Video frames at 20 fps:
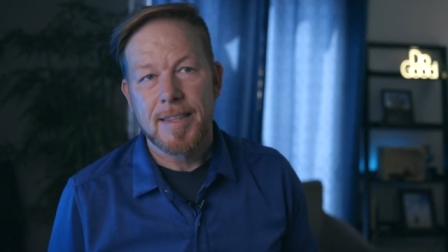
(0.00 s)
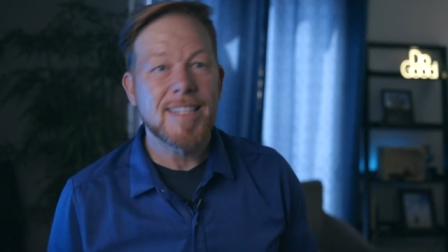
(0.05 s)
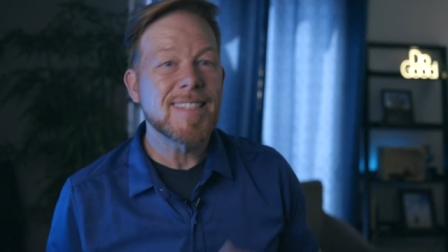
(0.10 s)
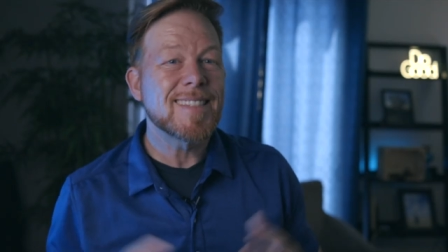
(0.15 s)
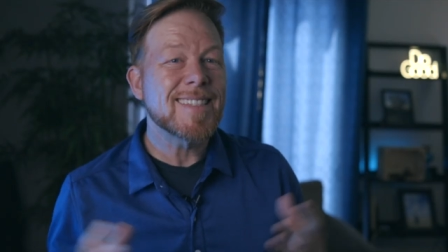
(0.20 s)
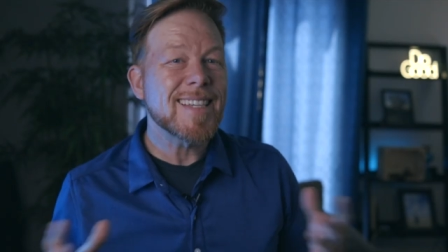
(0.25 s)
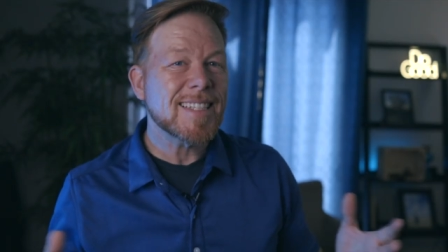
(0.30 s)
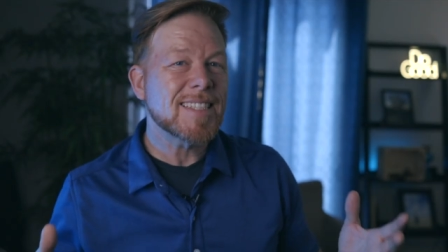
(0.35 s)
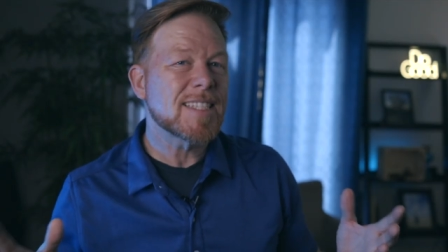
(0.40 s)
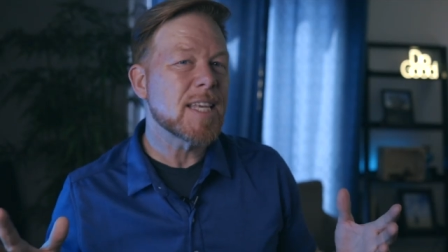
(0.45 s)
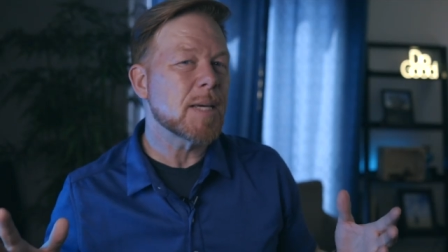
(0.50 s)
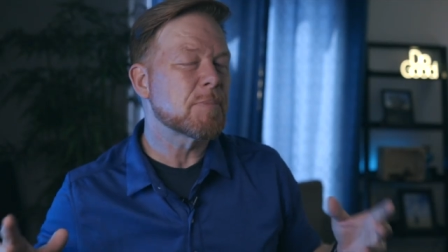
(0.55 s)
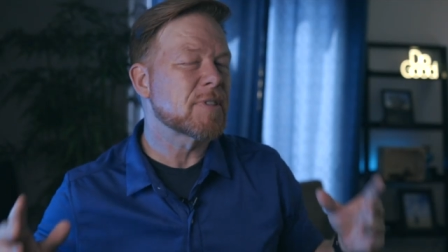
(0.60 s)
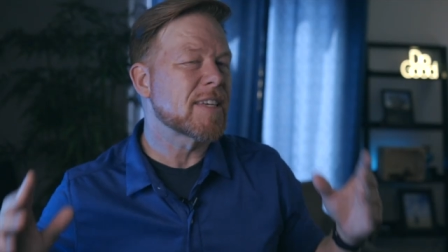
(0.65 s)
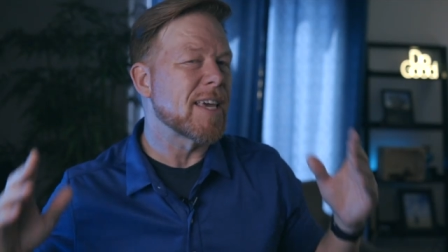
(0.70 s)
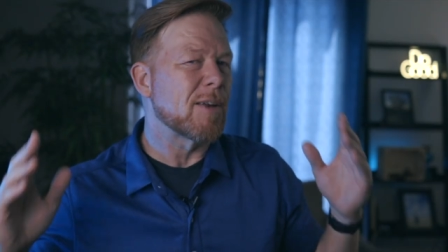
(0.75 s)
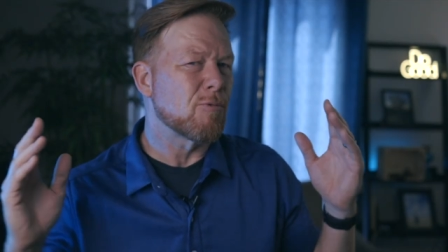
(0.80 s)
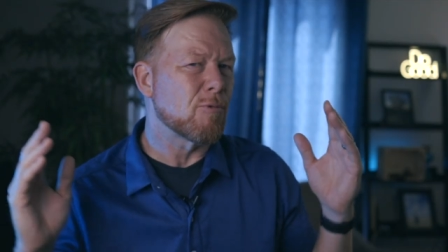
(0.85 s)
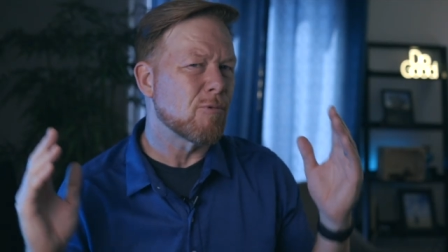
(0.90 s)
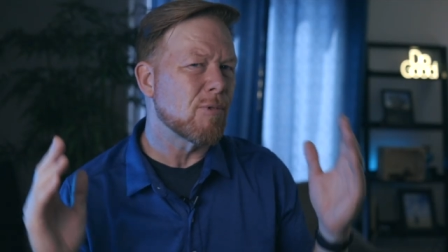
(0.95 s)
These six tips
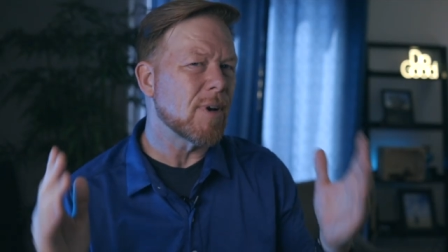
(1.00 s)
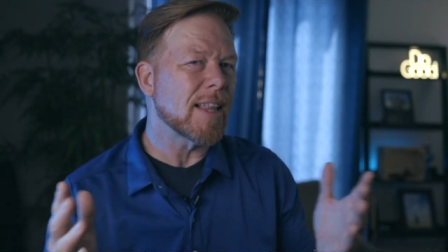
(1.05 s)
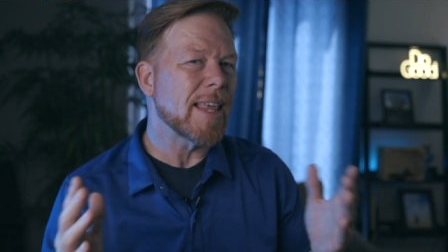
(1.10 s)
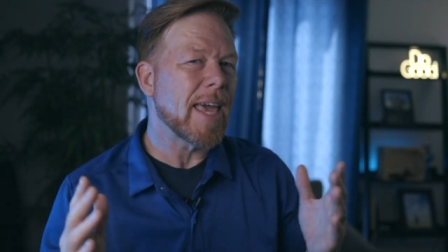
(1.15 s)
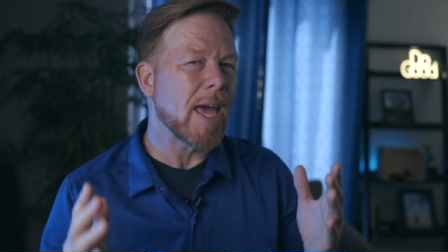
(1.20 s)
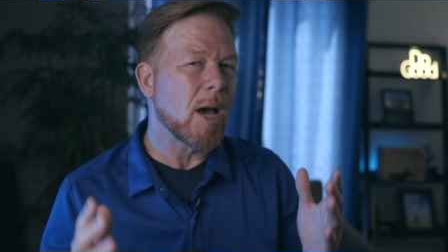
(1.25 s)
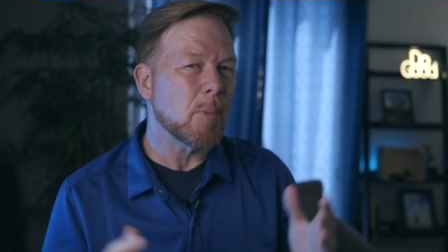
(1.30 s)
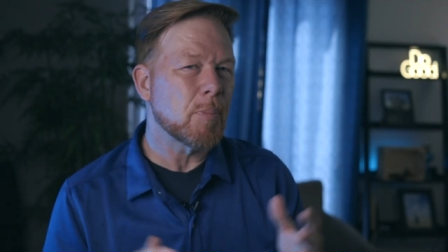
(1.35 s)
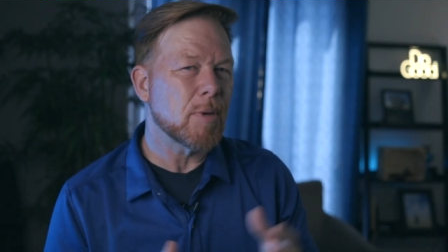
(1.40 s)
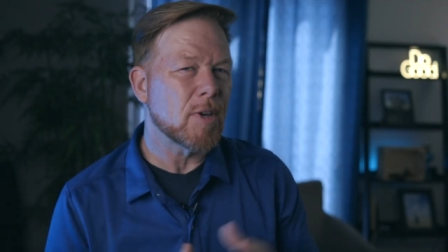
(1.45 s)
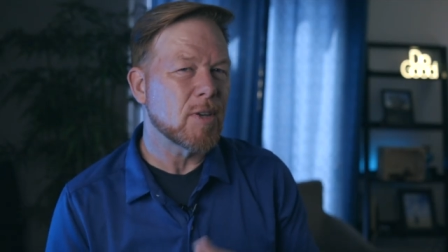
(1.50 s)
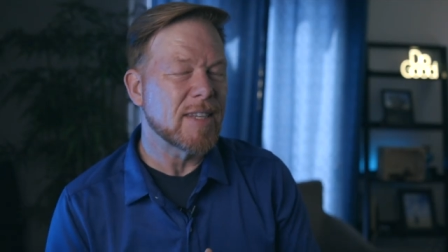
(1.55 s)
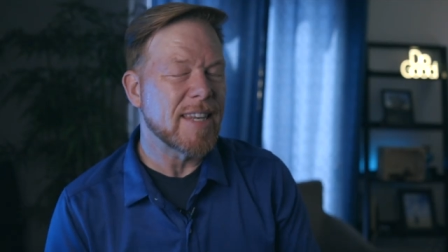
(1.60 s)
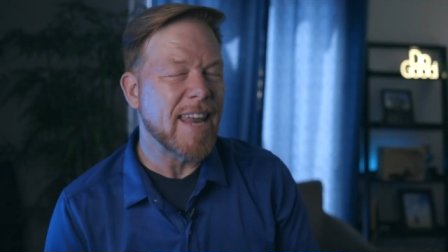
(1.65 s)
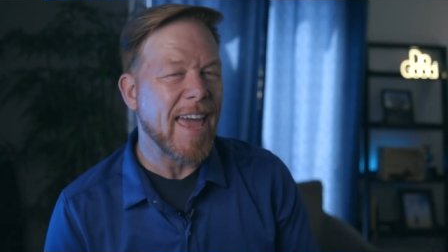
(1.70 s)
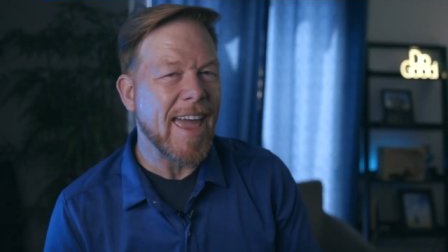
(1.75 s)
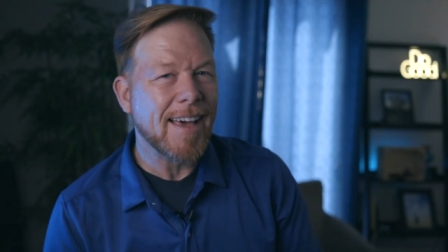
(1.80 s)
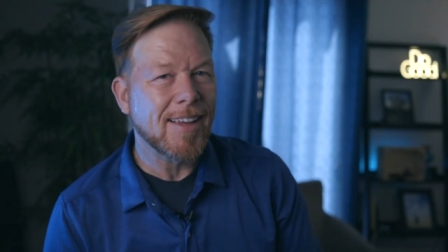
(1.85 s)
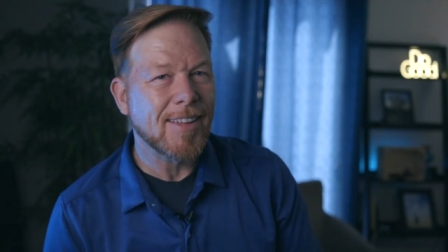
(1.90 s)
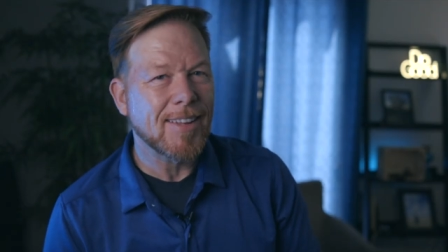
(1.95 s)
can really help you
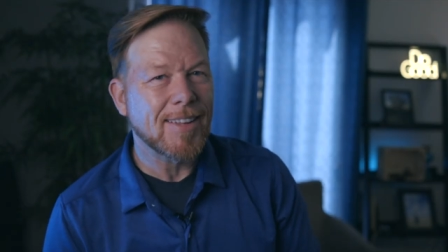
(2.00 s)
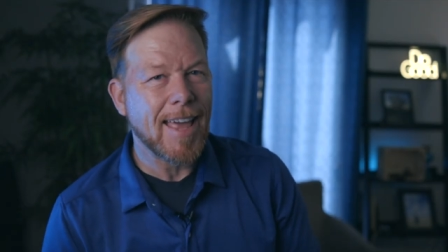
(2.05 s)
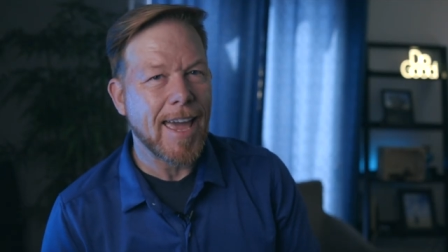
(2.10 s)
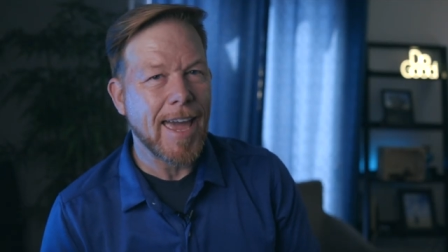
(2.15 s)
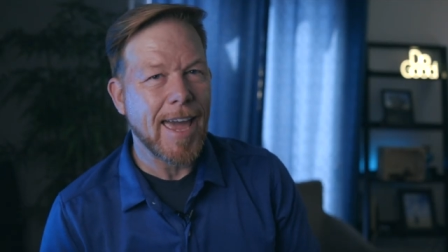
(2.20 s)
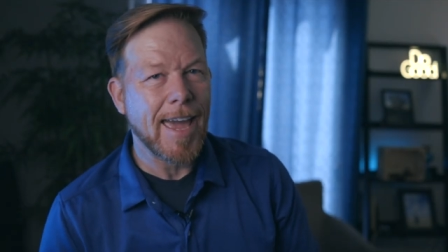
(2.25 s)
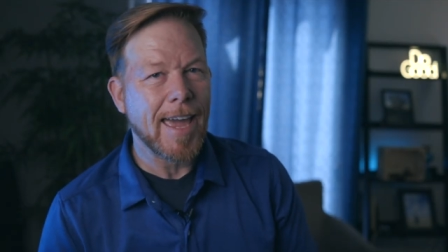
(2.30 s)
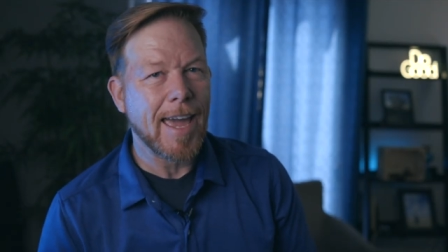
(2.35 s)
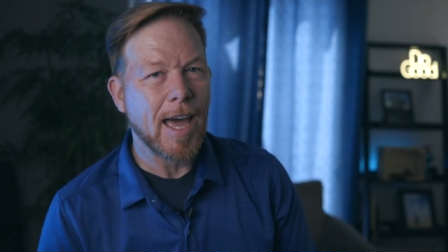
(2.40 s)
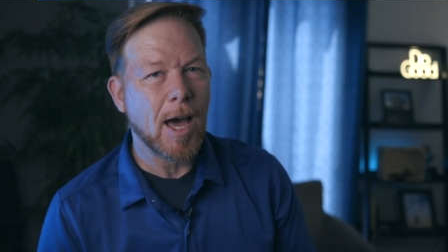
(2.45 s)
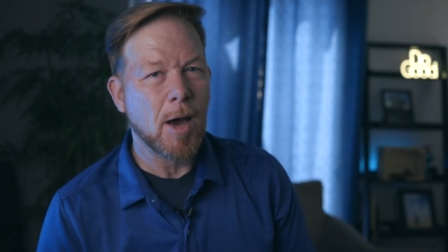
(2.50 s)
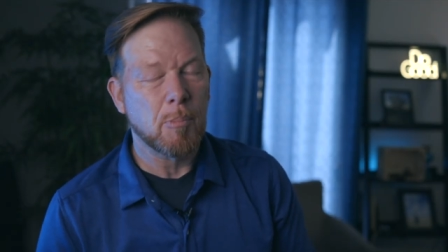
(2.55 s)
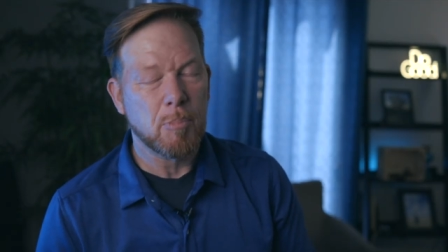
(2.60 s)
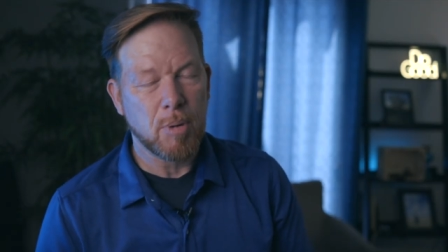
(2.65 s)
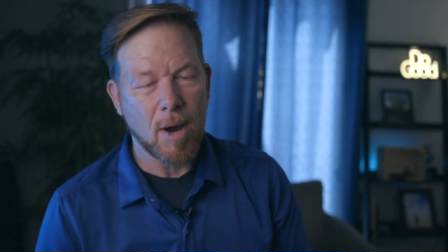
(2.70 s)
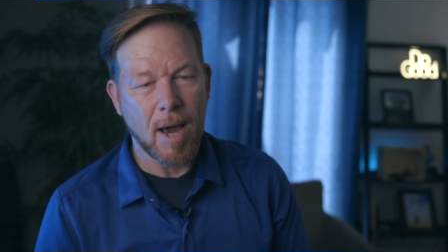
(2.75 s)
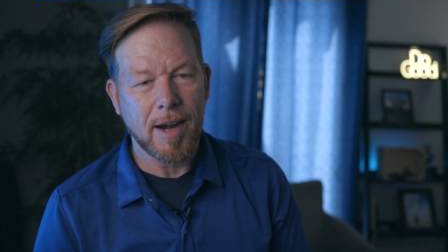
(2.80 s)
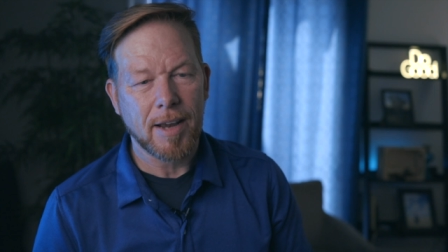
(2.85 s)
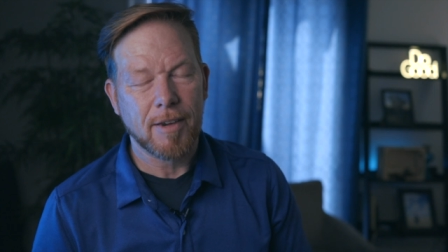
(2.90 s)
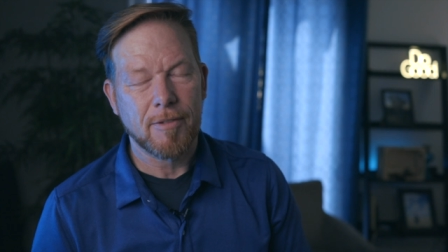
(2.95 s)
nail a
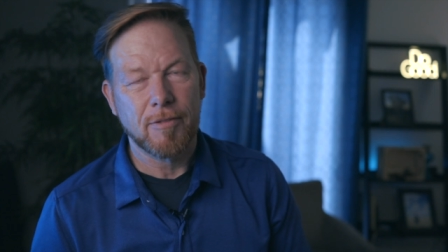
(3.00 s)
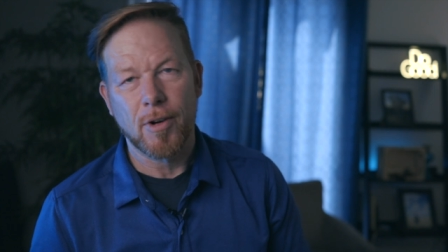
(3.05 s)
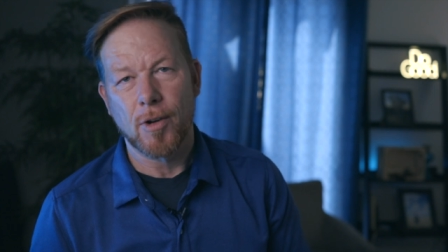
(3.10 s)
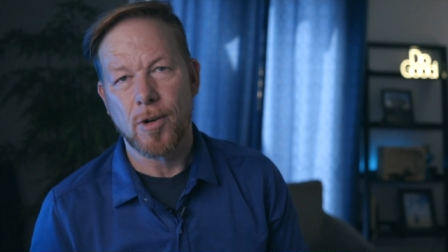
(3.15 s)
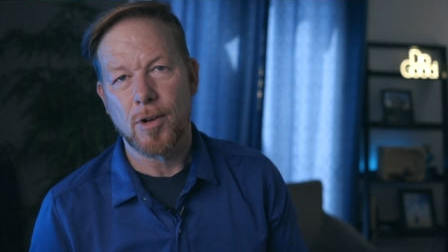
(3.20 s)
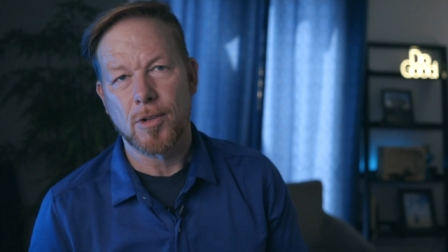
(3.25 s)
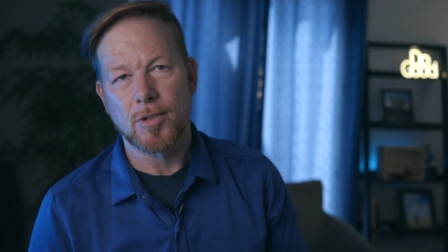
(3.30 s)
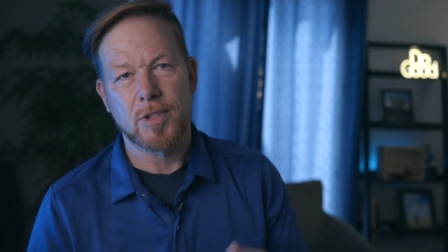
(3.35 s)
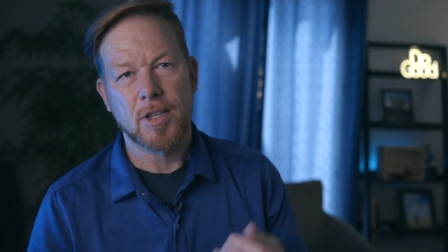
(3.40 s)
product photo.